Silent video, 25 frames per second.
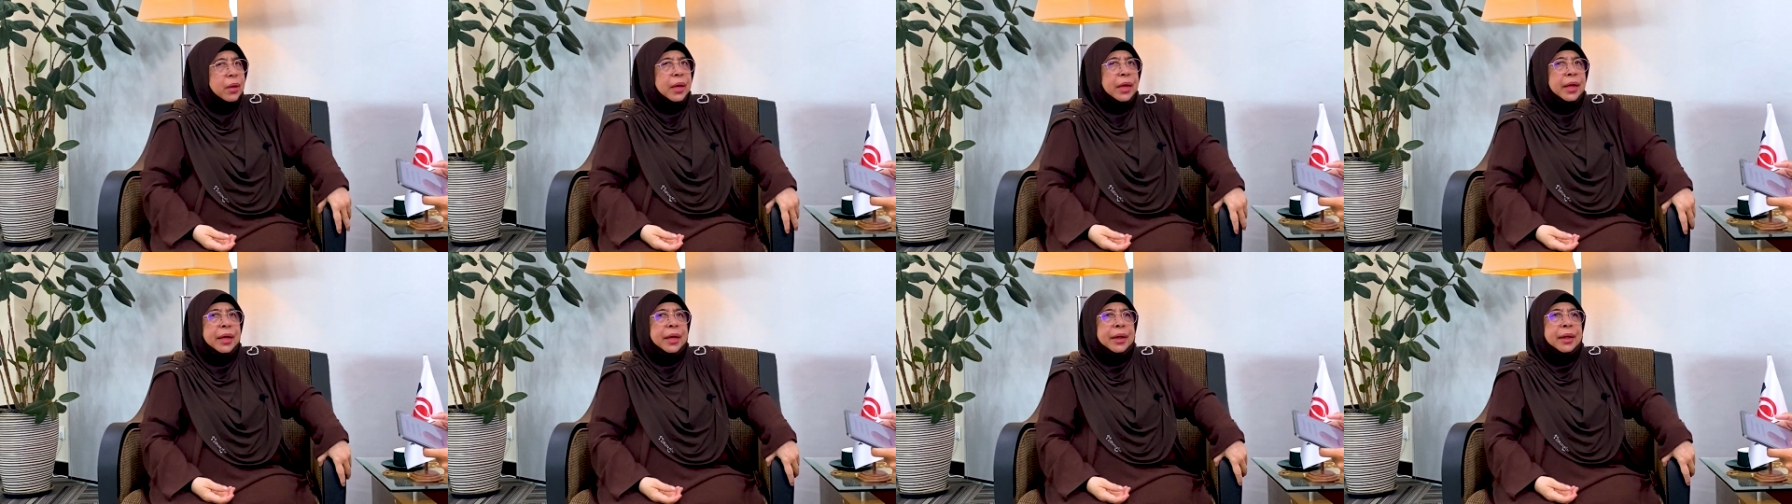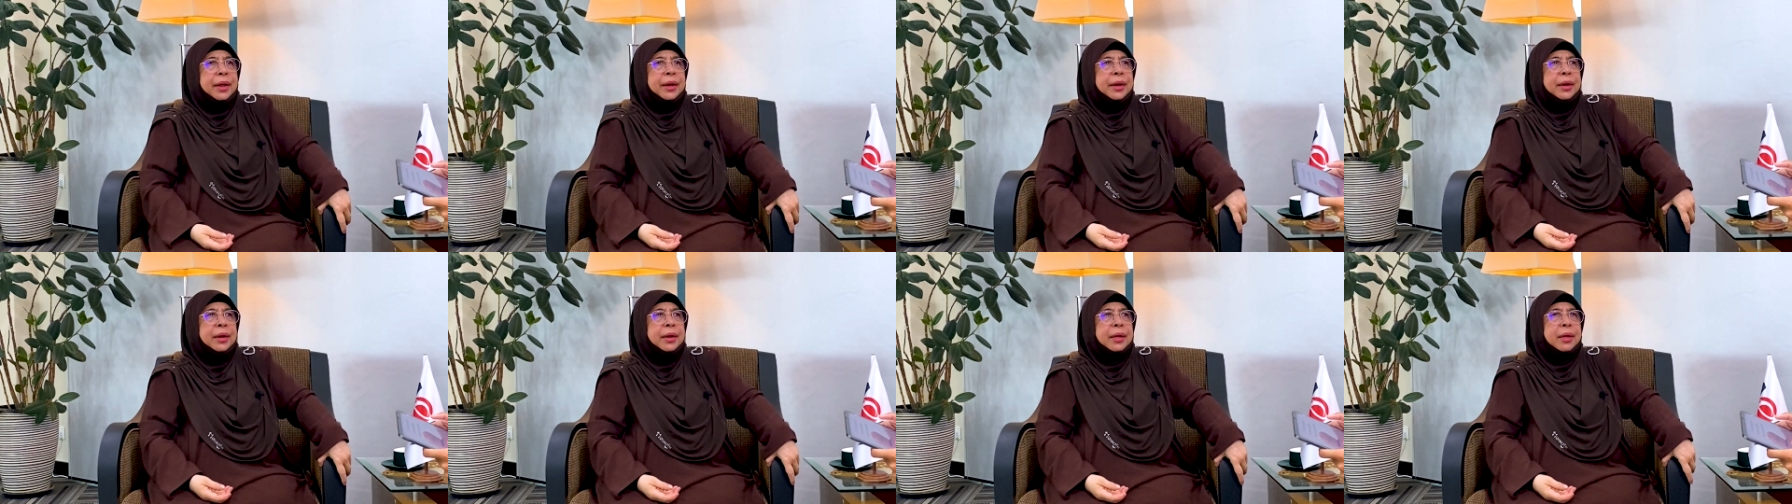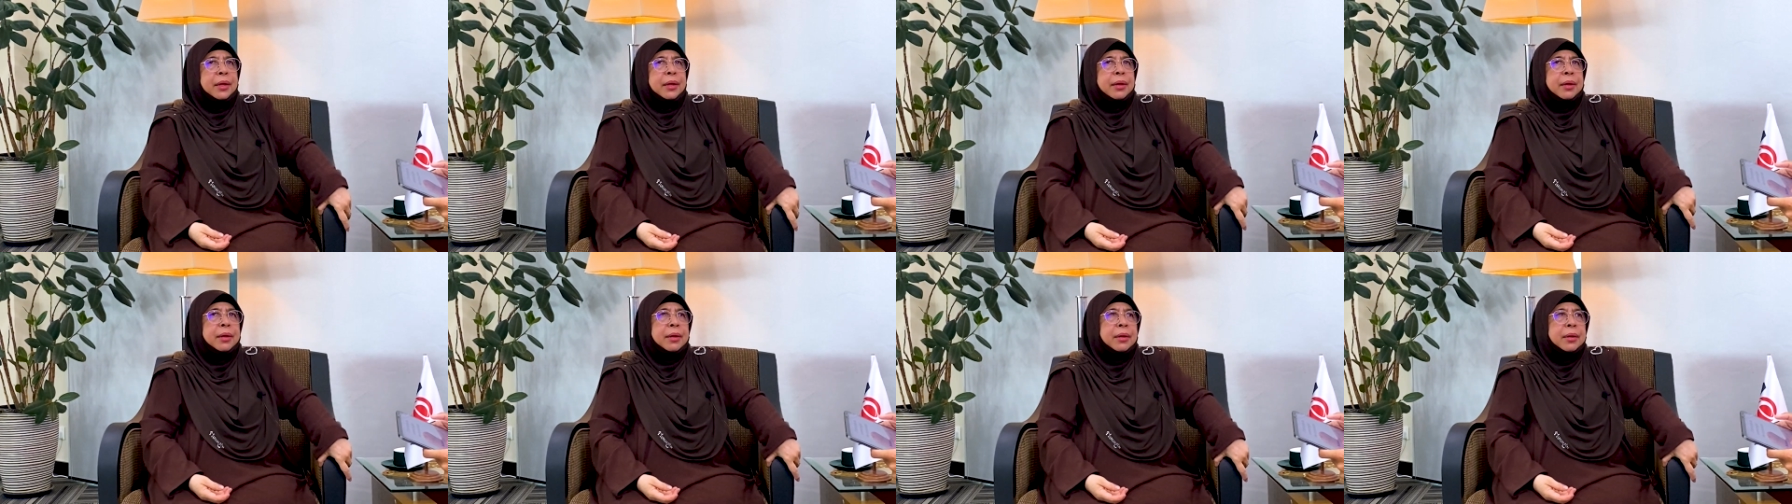And
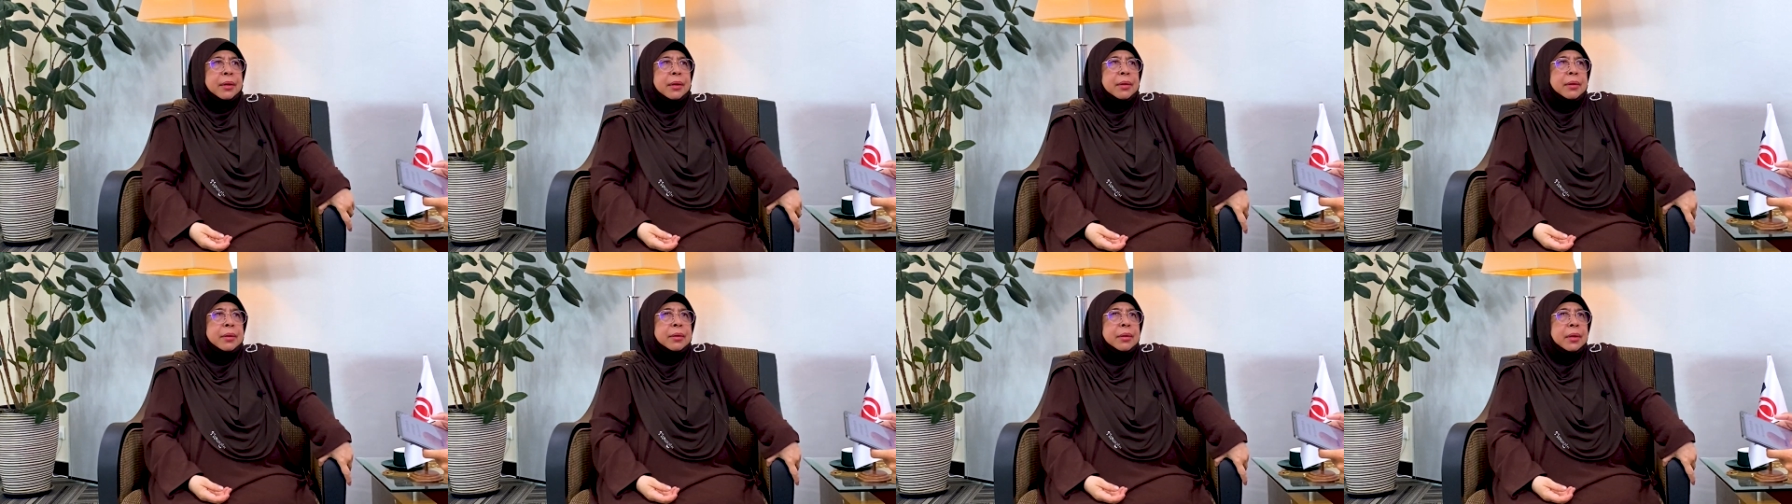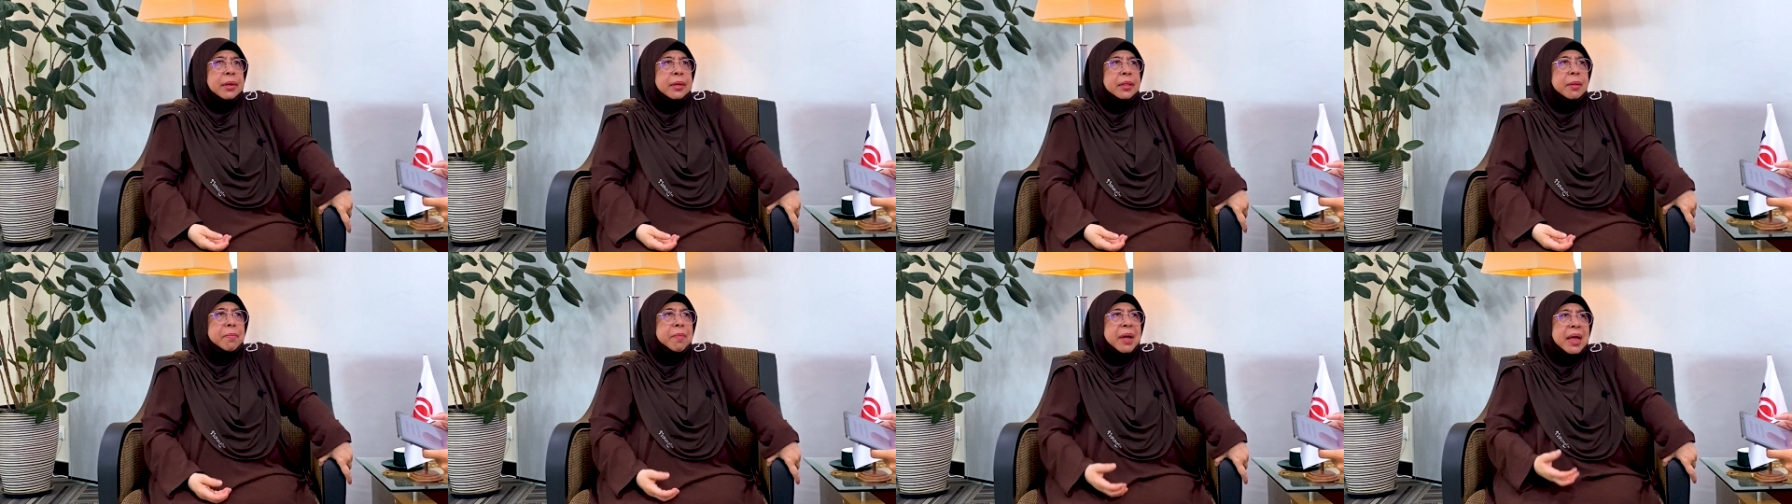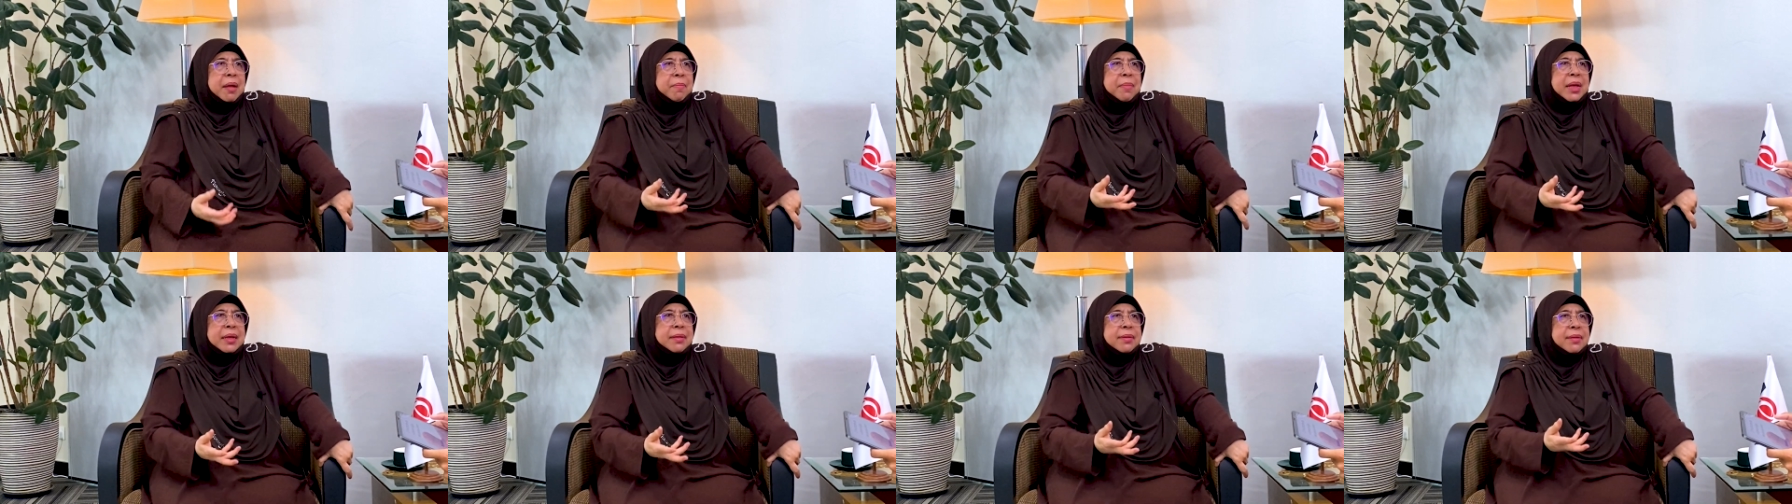
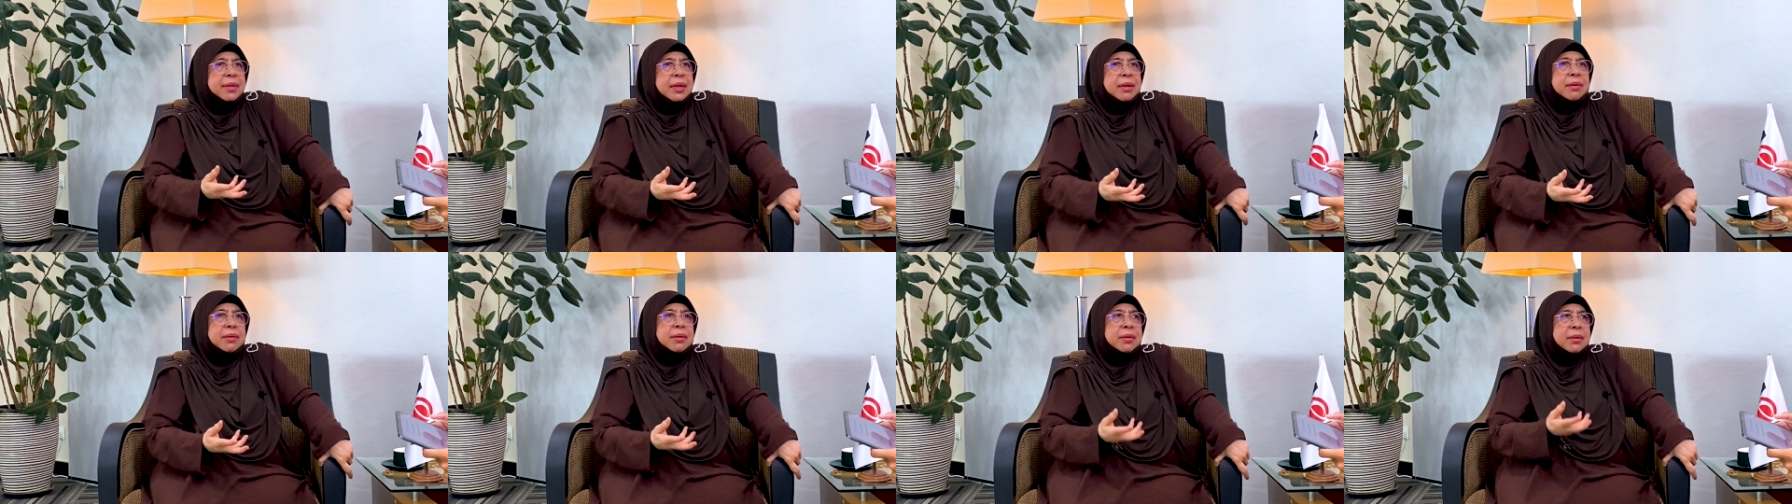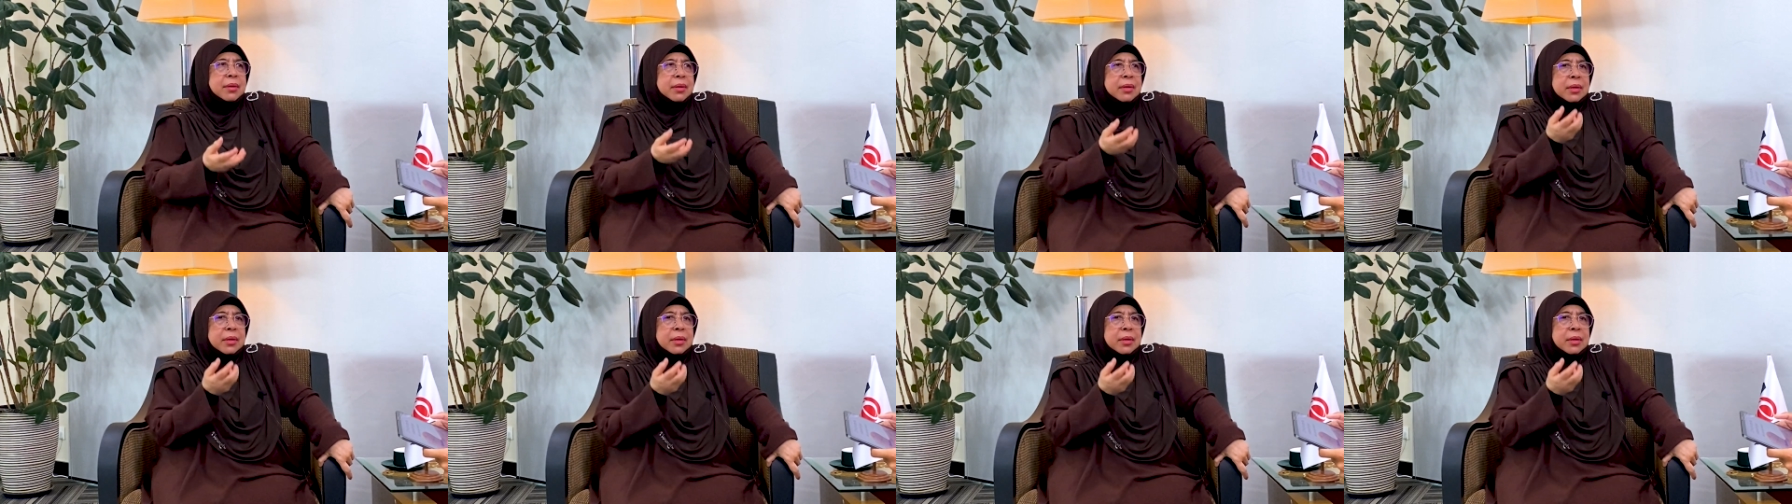my message